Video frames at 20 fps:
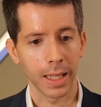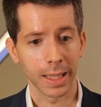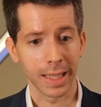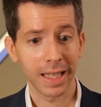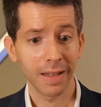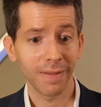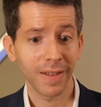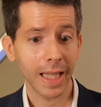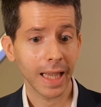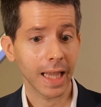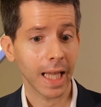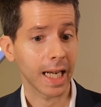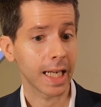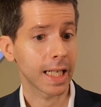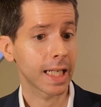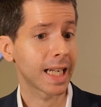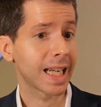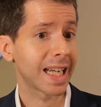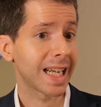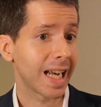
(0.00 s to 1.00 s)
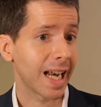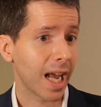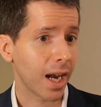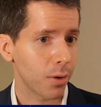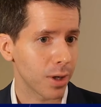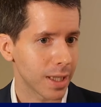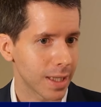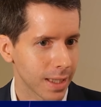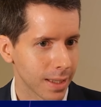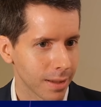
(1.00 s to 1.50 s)
giving that
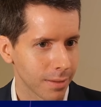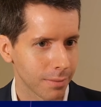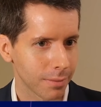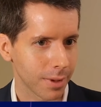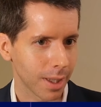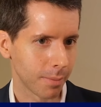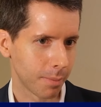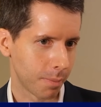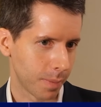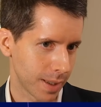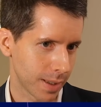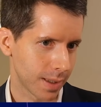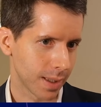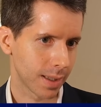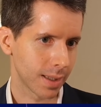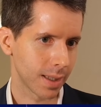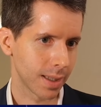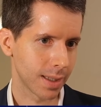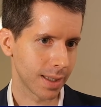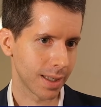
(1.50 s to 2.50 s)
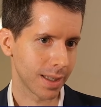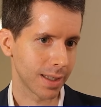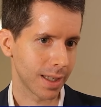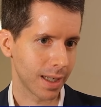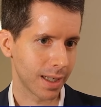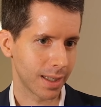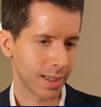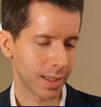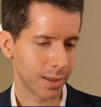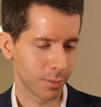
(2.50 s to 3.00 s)
clarity that businesses
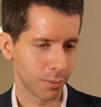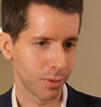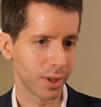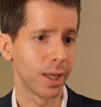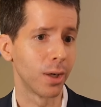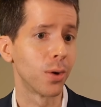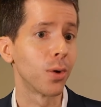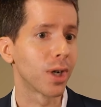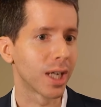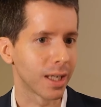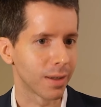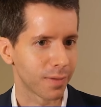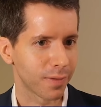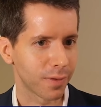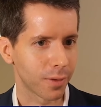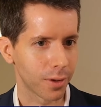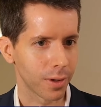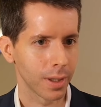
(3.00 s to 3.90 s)
are really looking for.